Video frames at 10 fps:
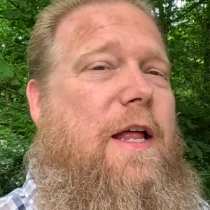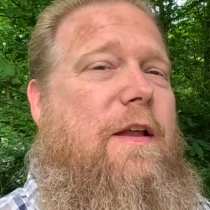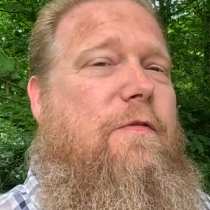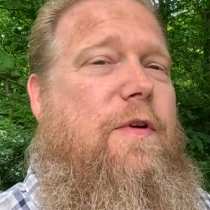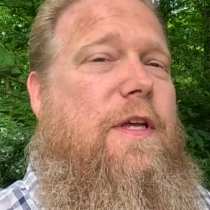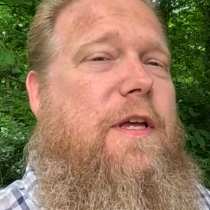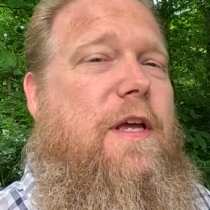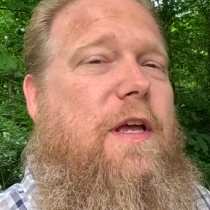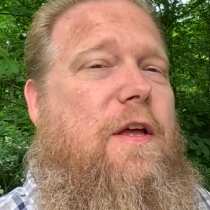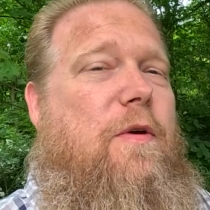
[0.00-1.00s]
And if we
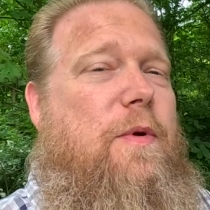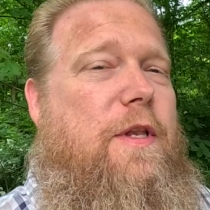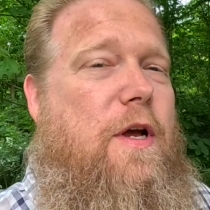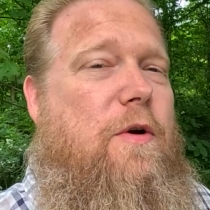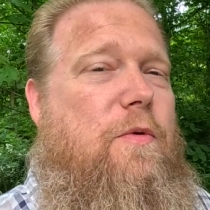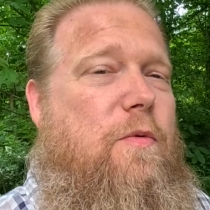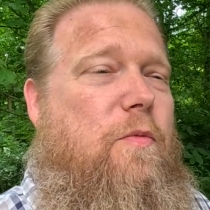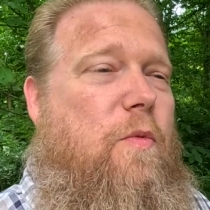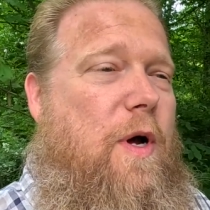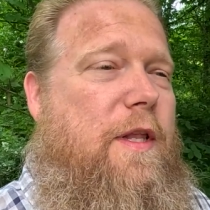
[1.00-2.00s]
know
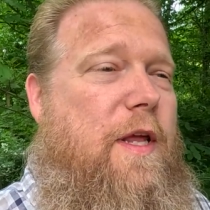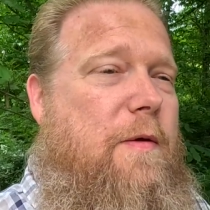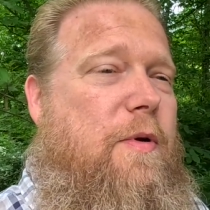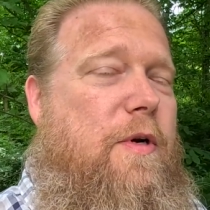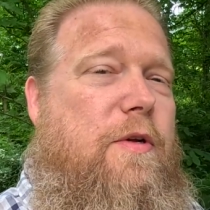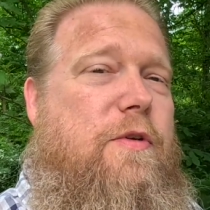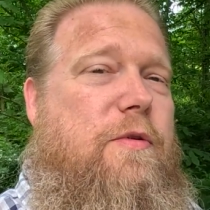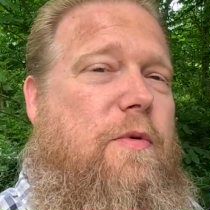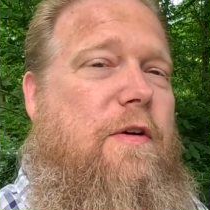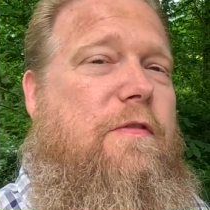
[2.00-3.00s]
what they
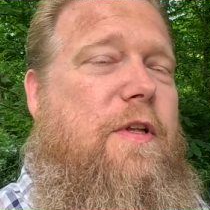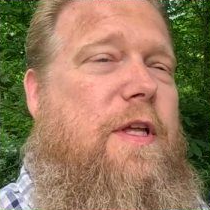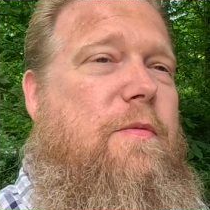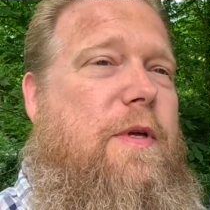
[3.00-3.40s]
produce roughly,